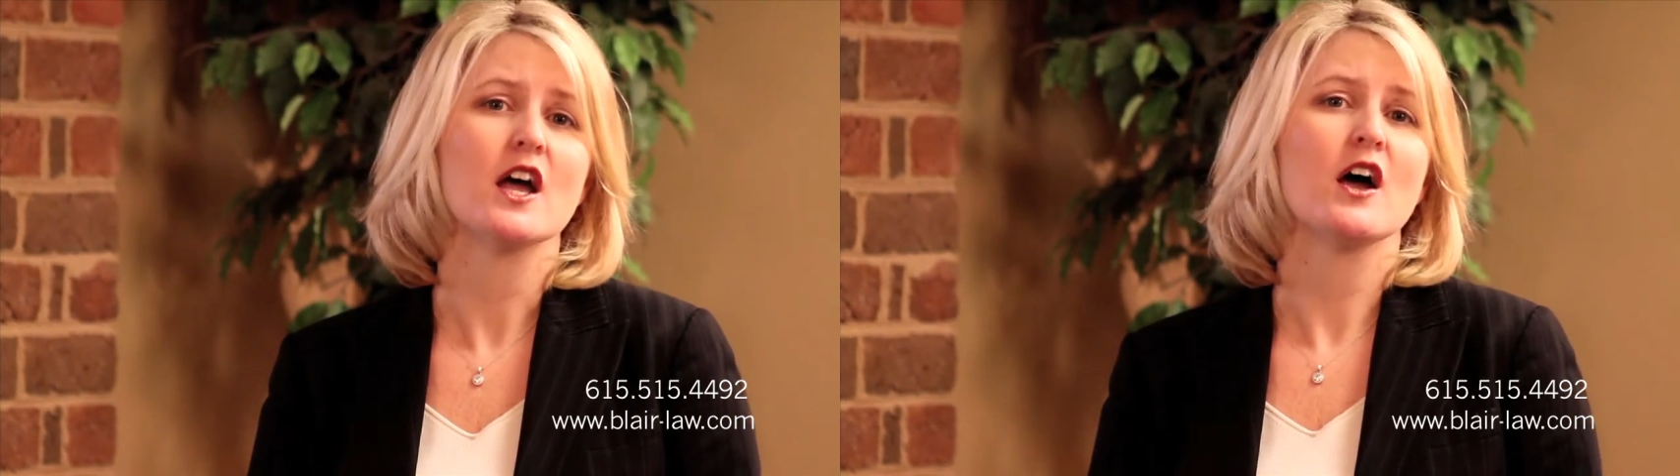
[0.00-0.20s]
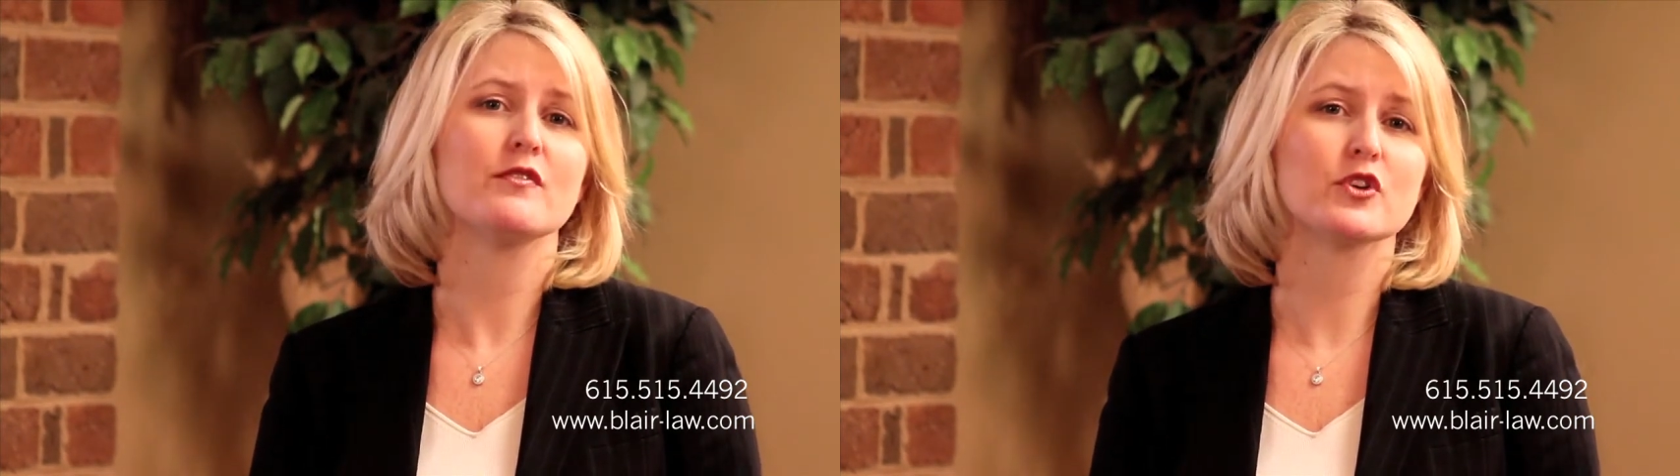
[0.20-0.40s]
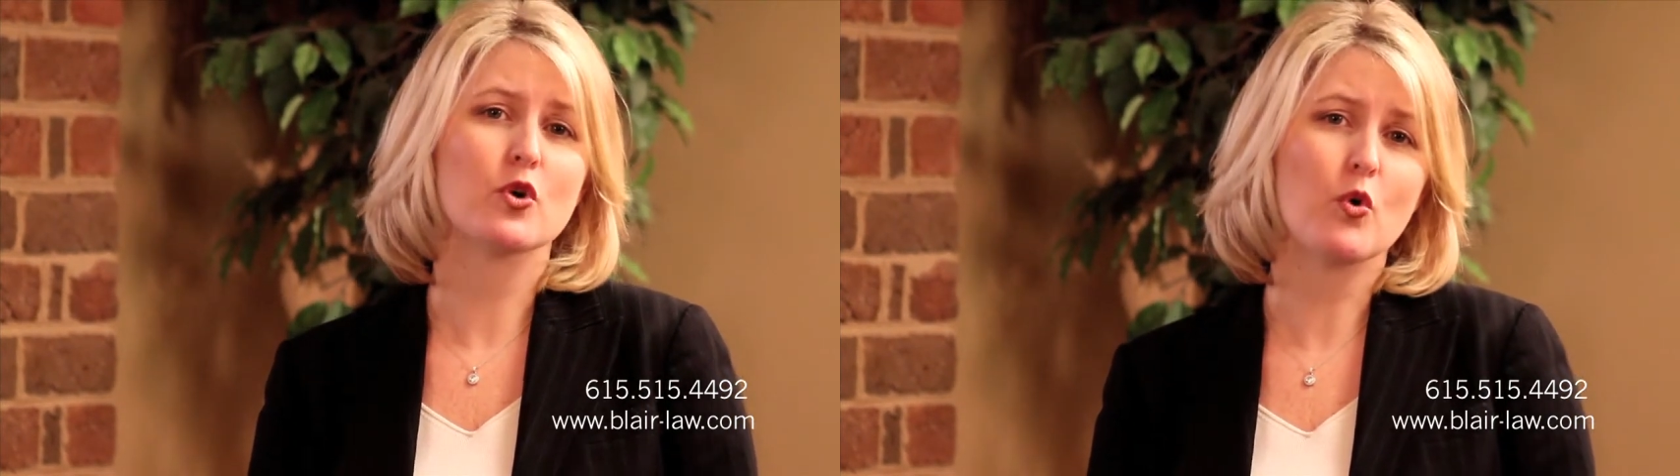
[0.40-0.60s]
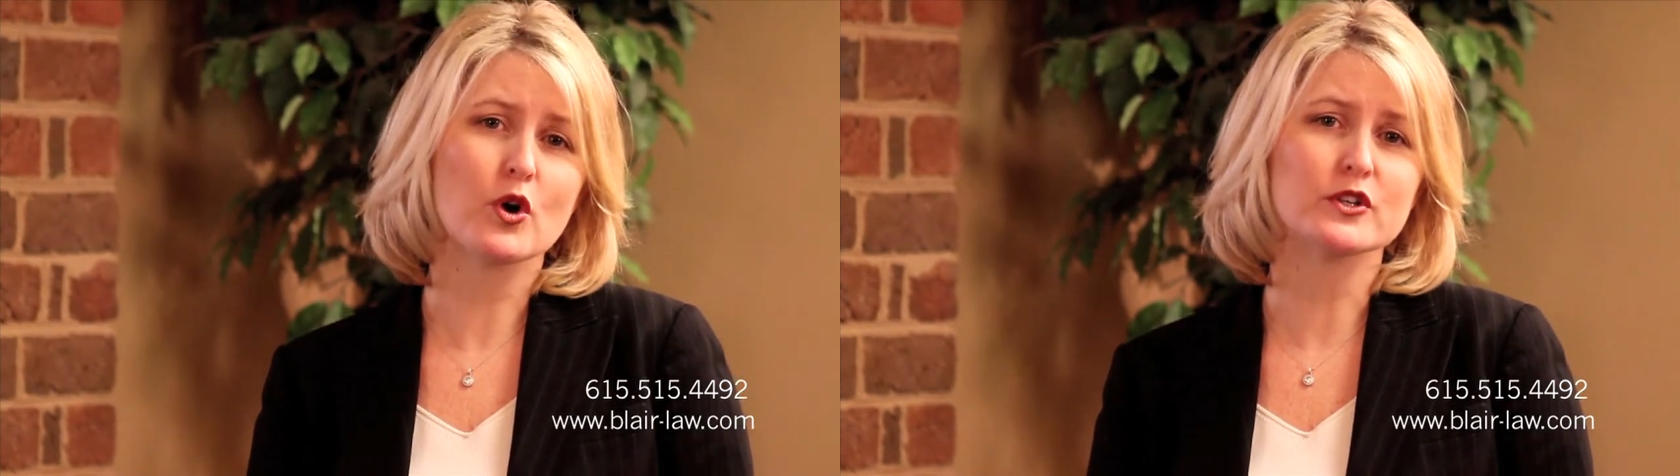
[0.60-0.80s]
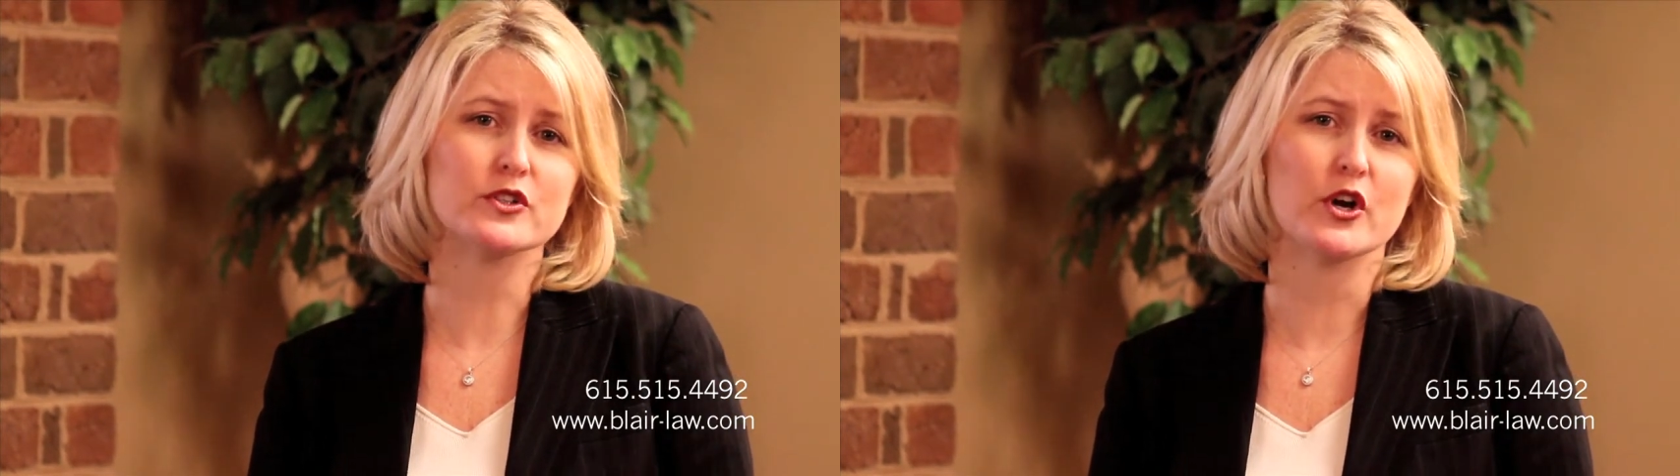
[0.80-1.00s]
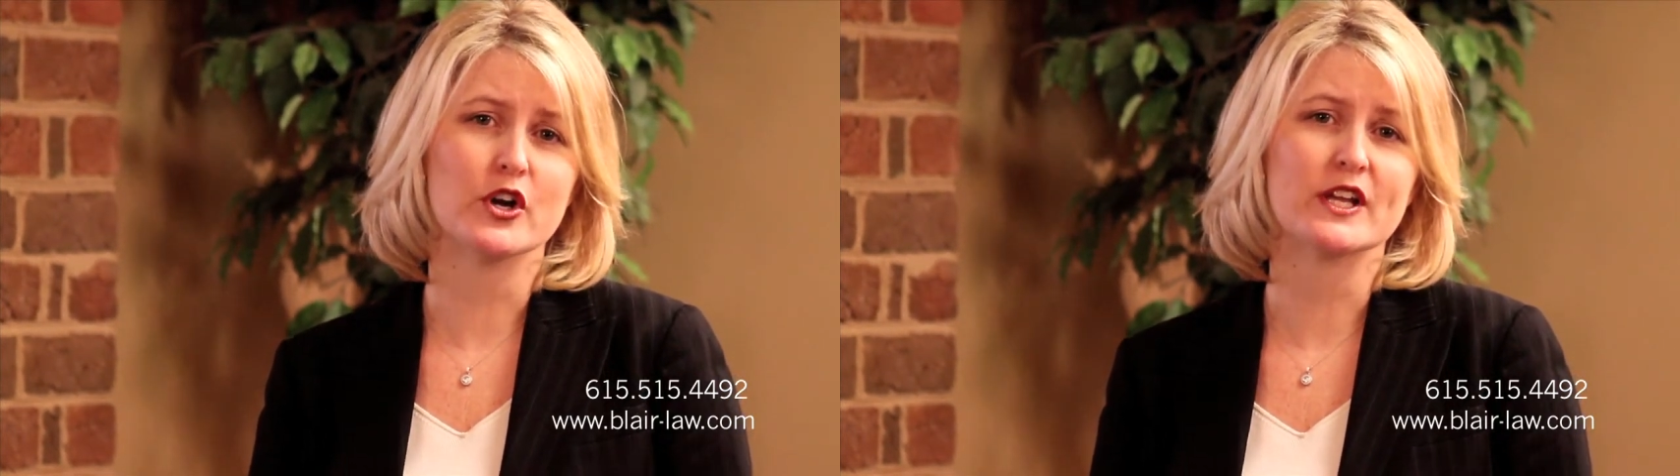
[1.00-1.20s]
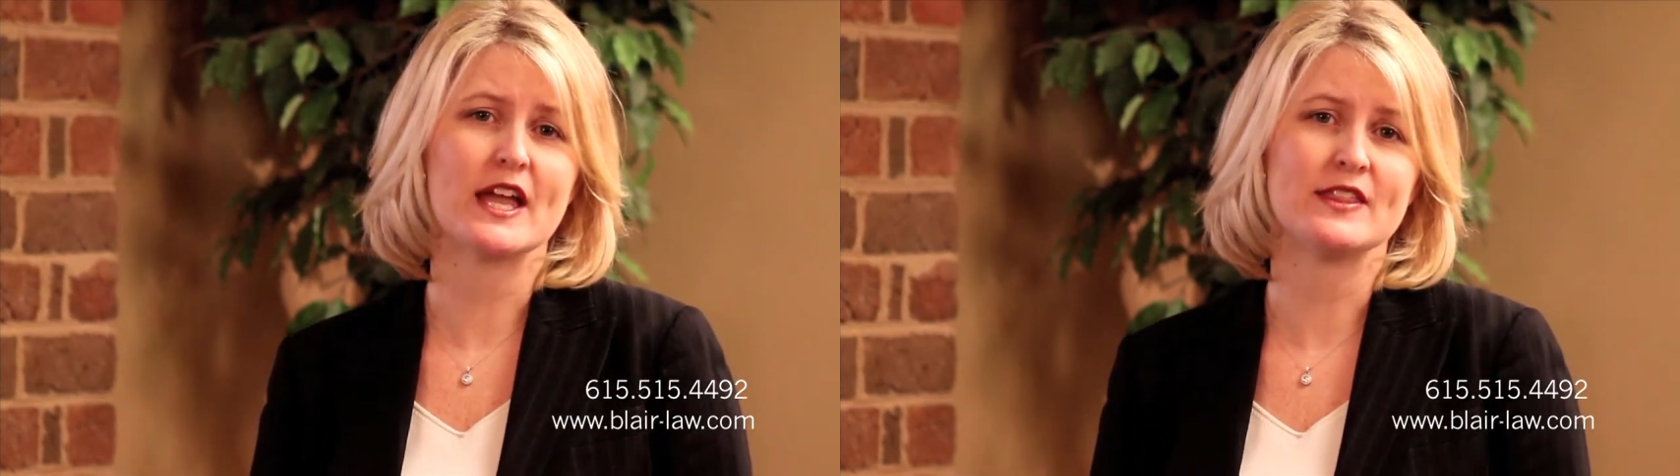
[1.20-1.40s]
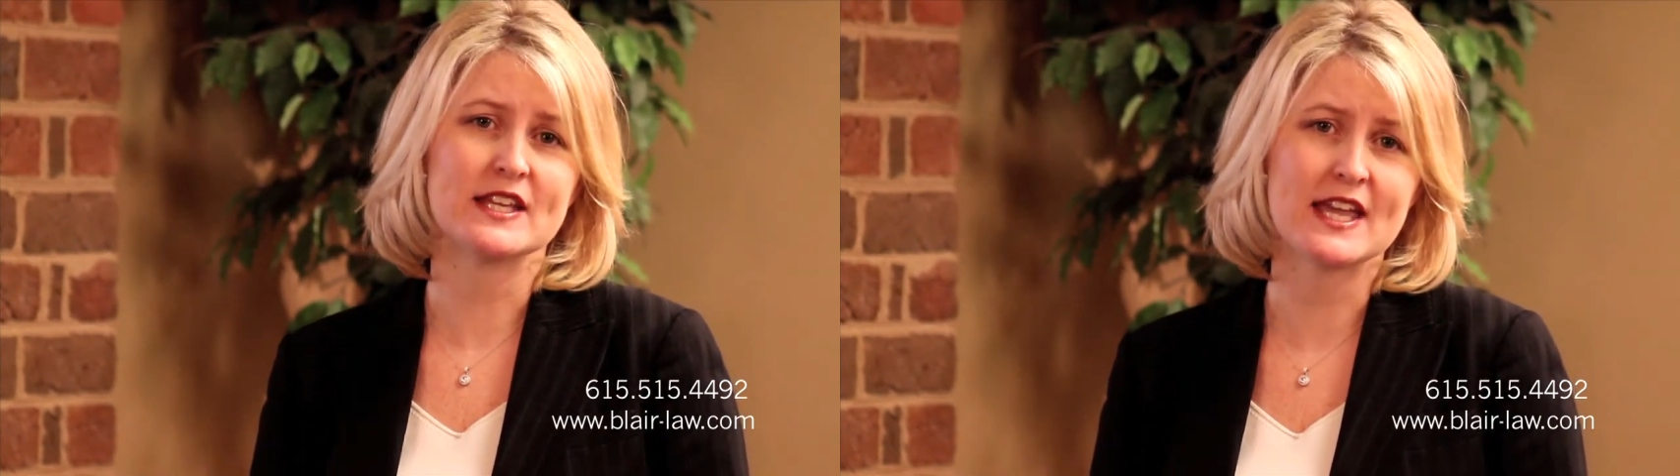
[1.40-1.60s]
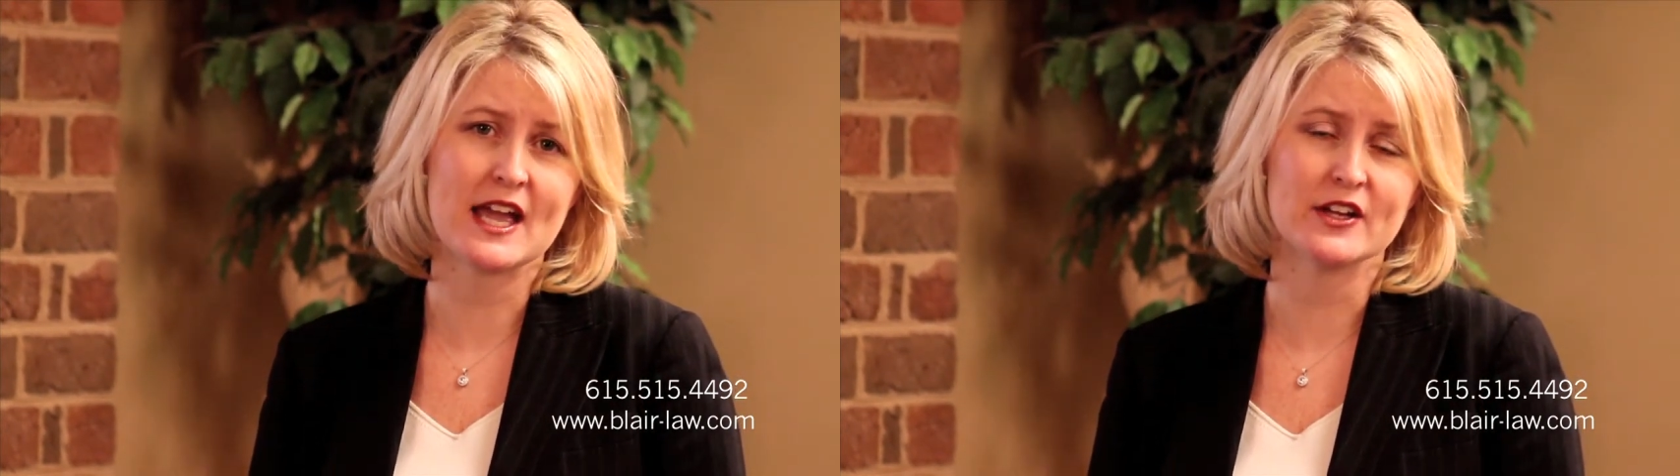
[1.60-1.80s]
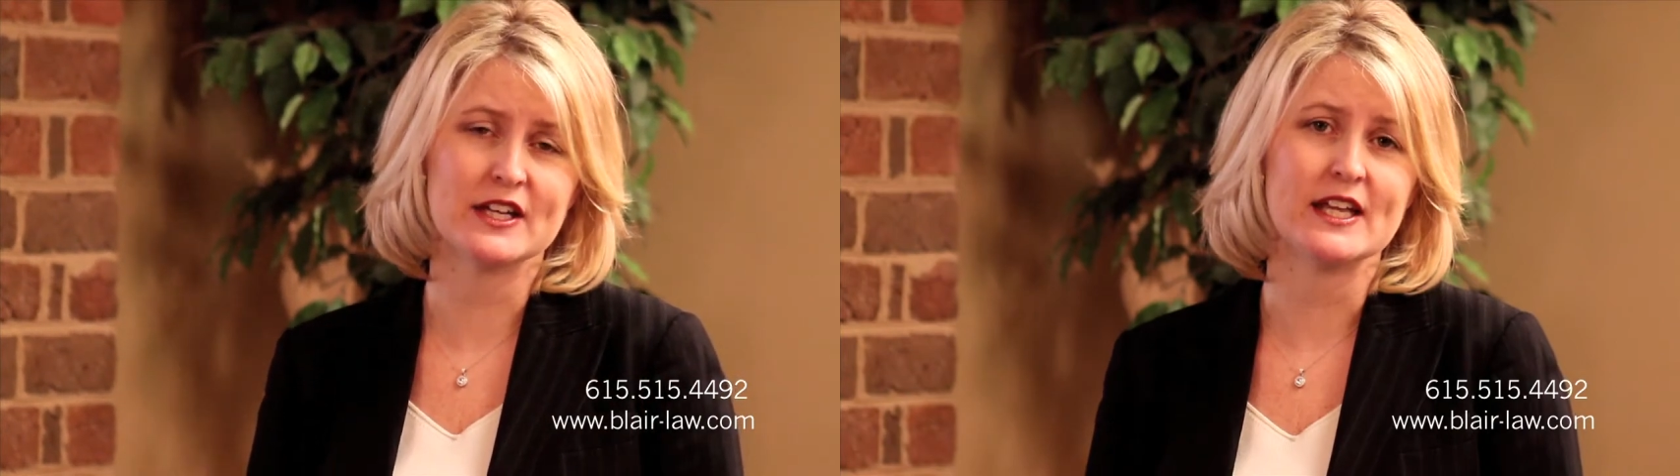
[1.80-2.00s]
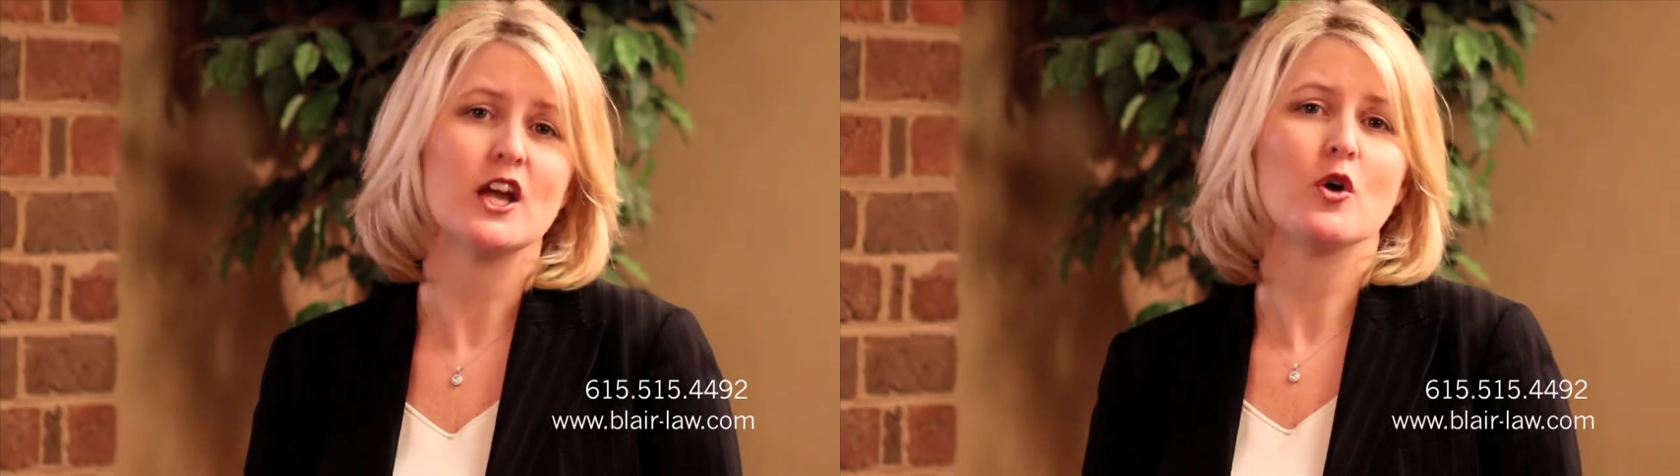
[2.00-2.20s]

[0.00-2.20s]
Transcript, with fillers: of the court clerk in the county